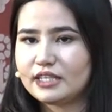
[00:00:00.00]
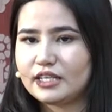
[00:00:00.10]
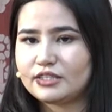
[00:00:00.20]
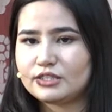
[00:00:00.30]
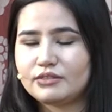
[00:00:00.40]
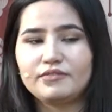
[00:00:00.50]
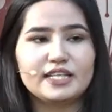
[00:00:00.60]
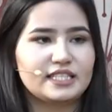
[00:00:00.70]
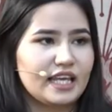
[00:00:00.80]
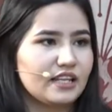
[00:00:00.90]
in
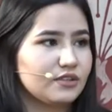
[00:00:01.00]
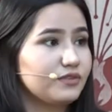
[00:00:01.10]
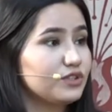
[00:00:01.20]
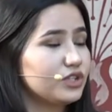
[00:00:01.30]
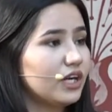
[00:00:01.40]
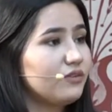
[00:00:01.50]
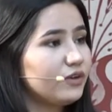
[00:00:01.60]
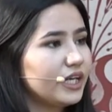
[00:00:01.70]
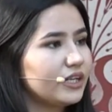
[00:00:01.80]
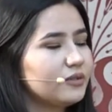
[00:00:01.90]
investigating the future of
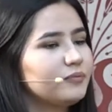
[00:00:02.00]
work.